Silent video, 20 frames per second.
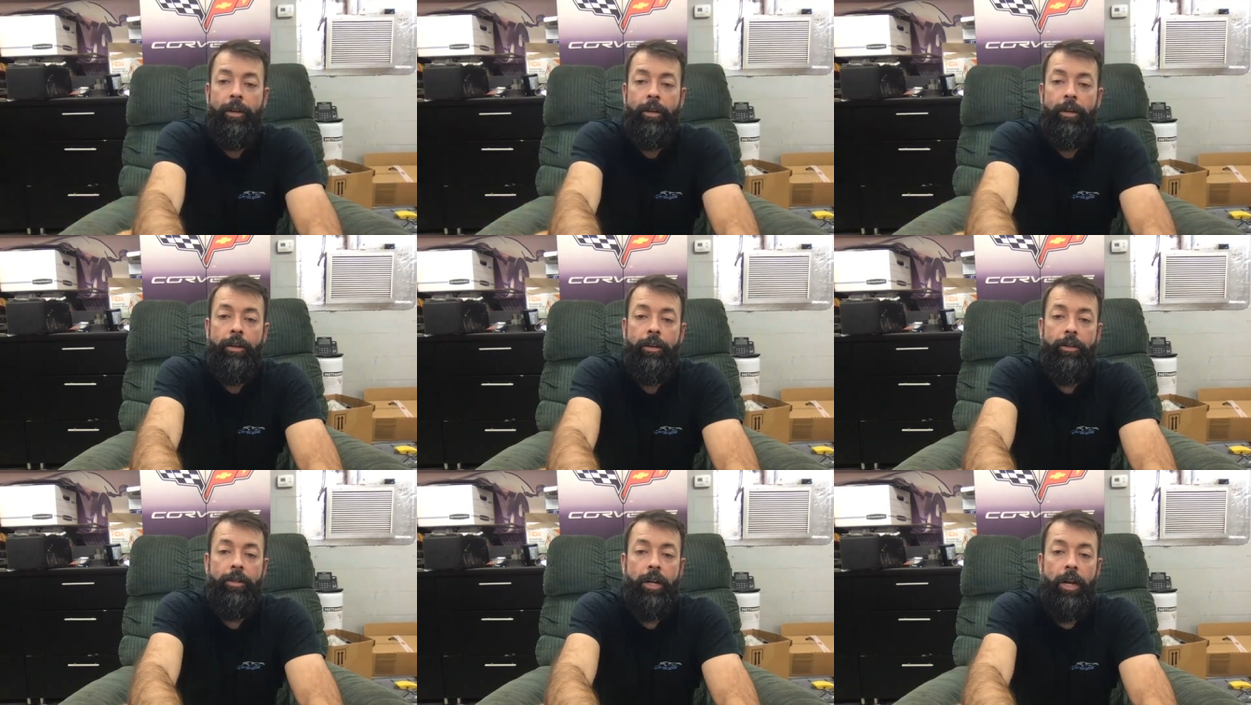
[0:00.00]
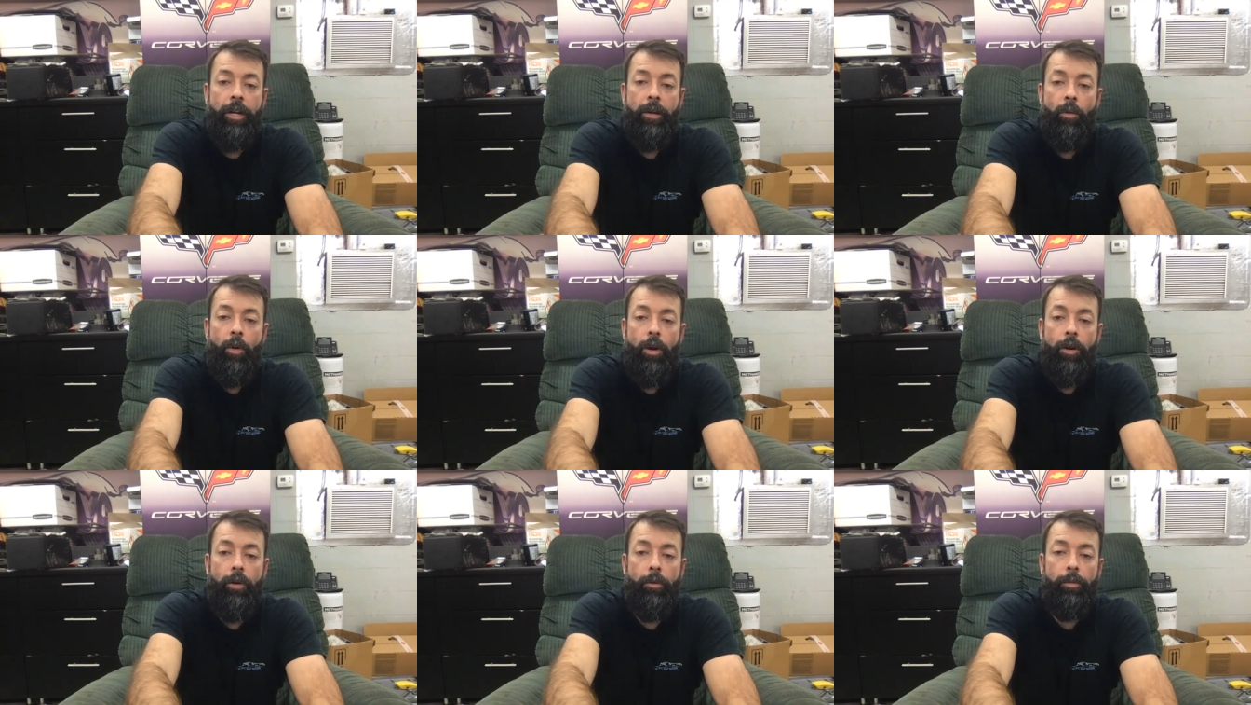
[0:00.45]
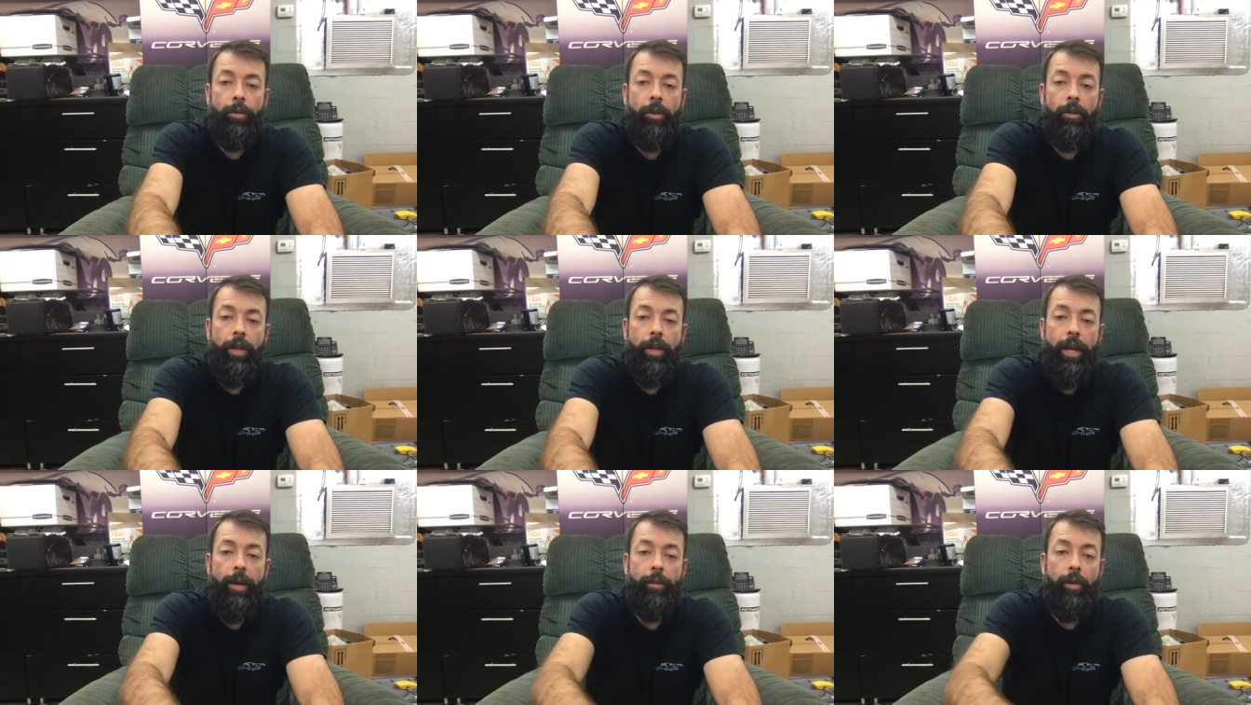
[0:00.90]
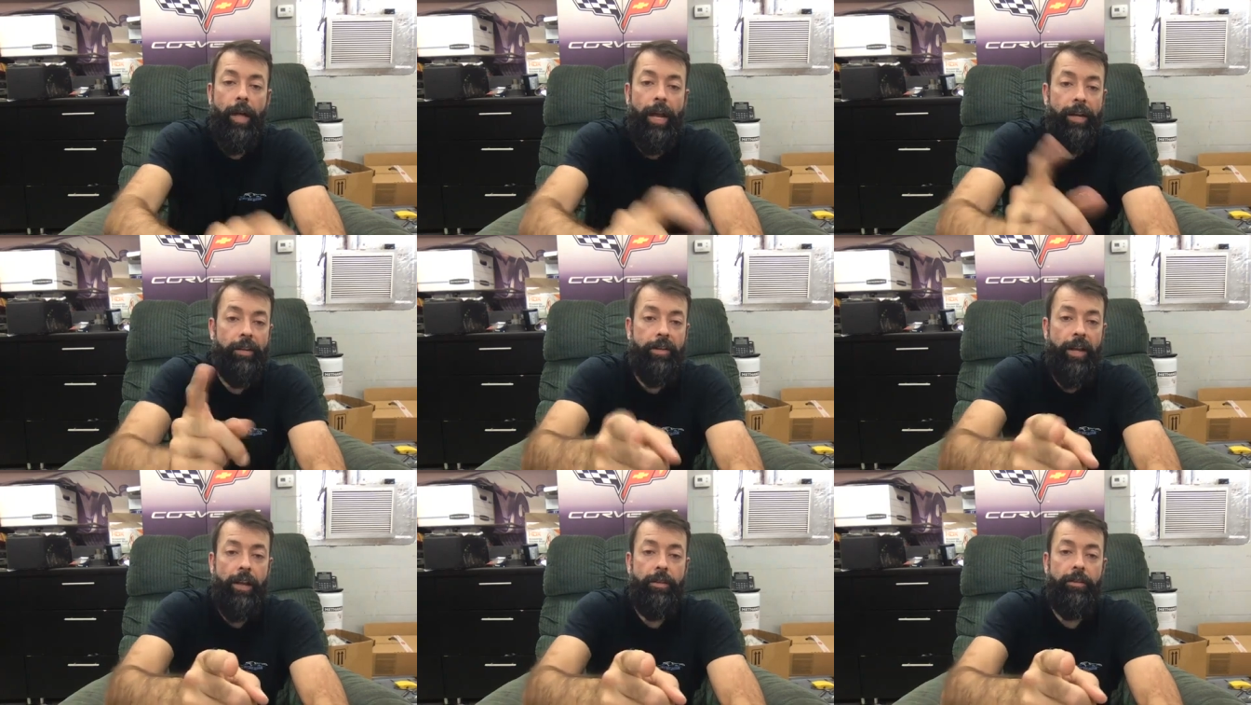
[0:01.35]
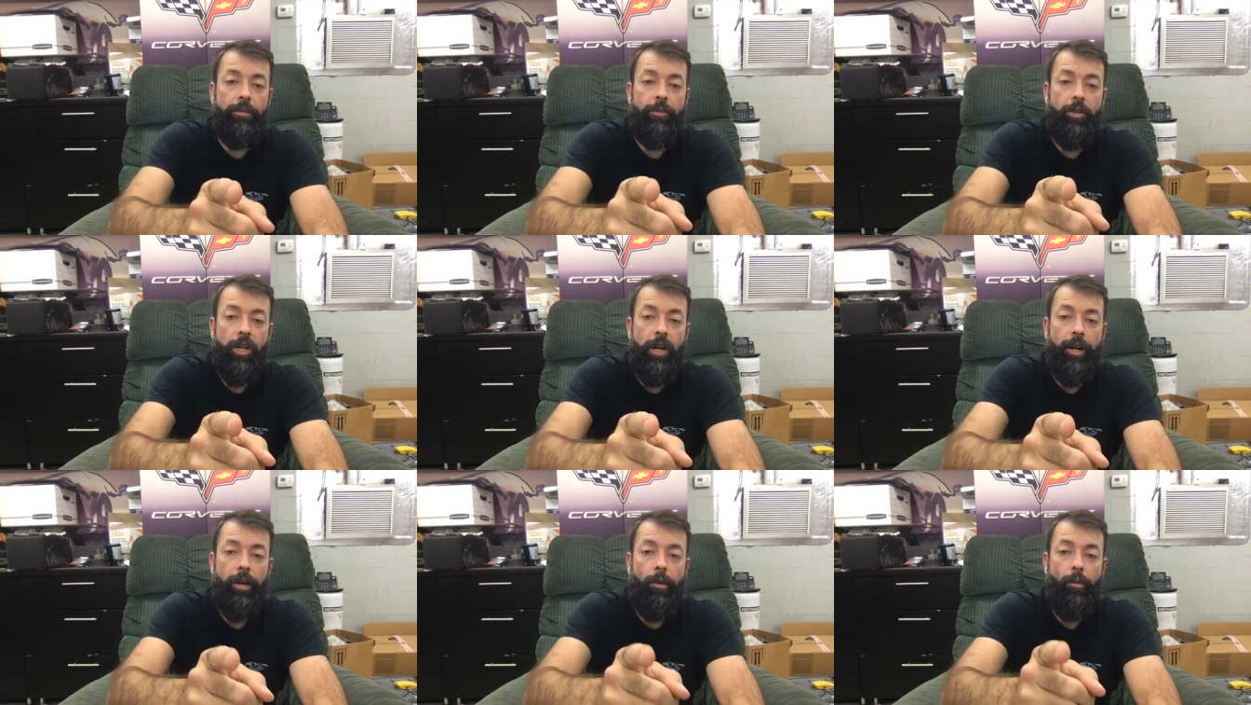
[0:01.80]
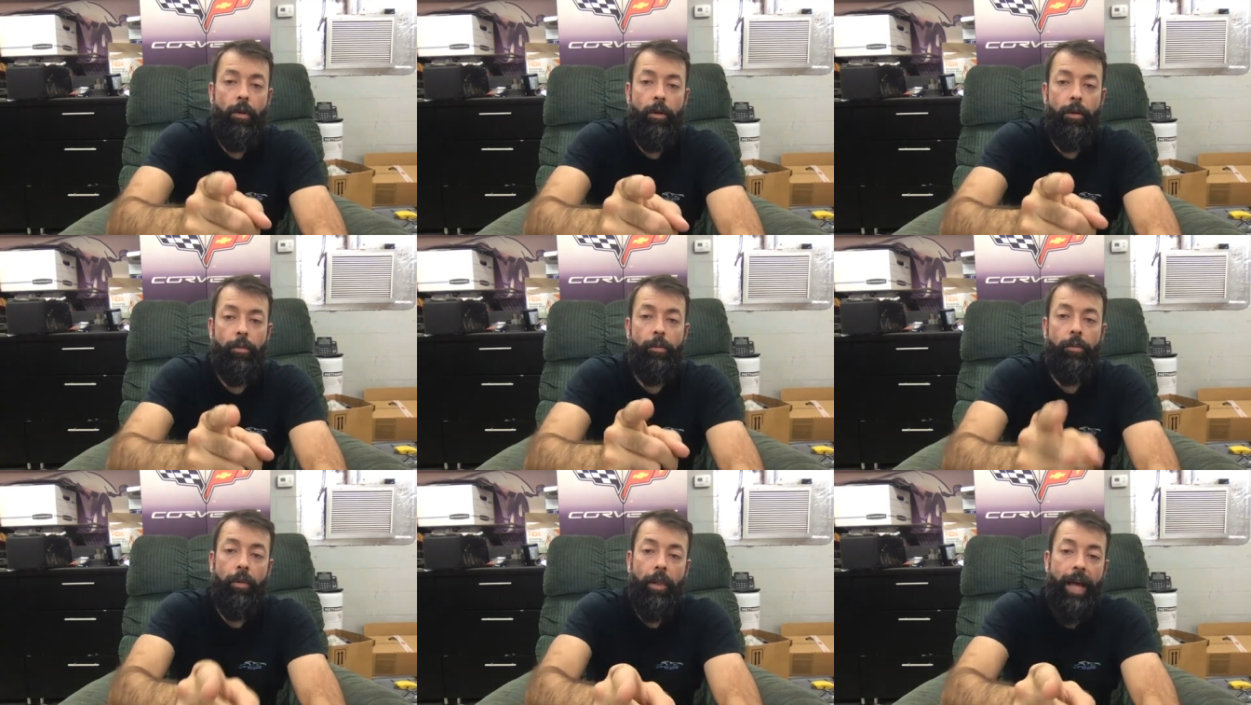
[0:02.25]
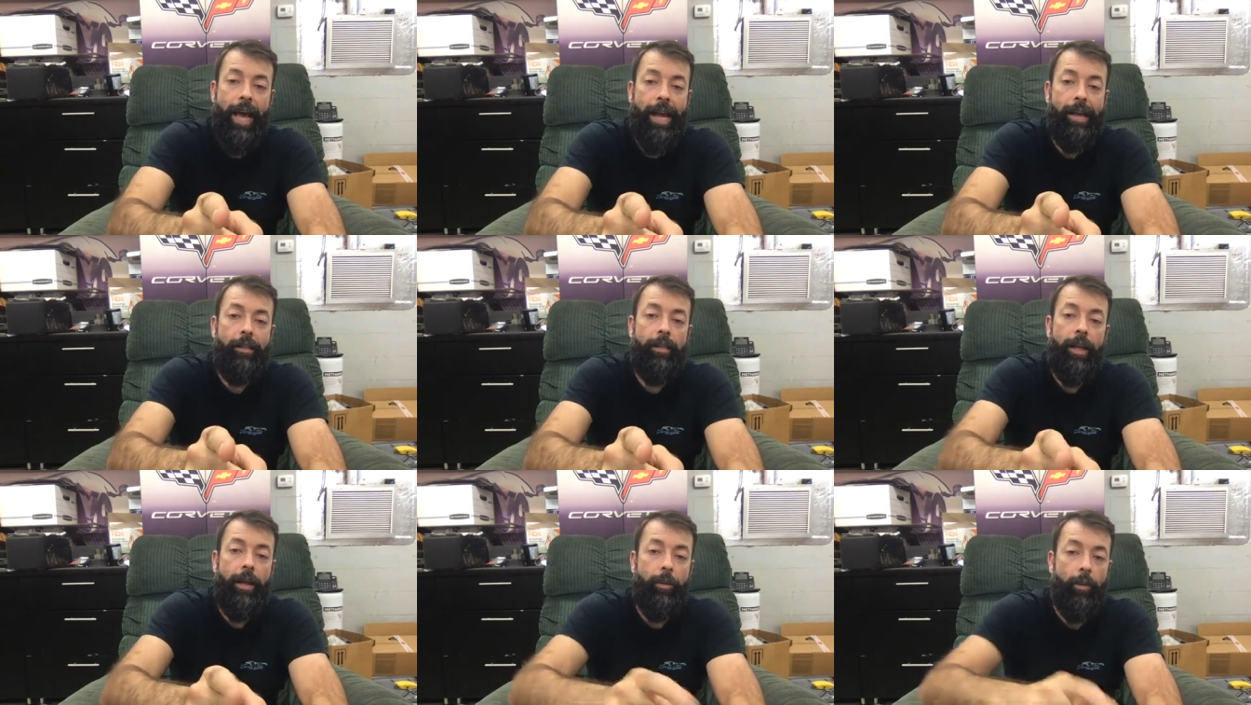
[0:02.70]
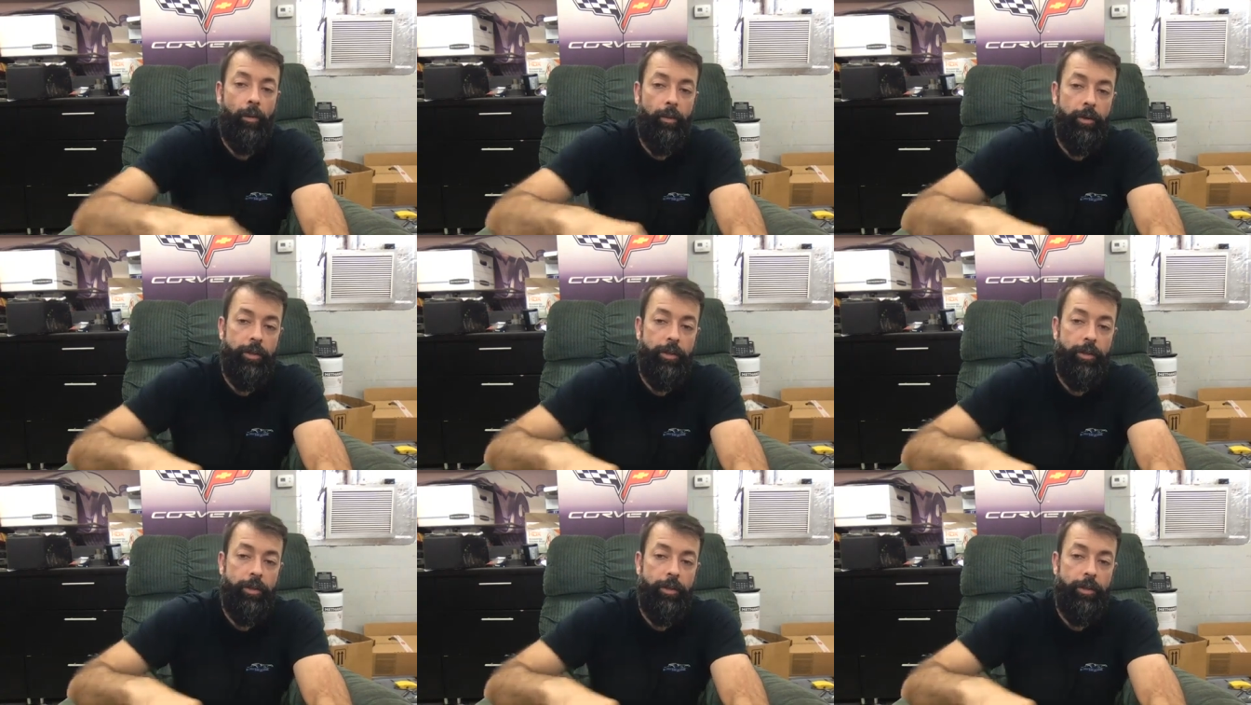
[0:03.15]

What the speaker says: Johnny Walker Blue Label. I actually had some Johnny Walker Black Label,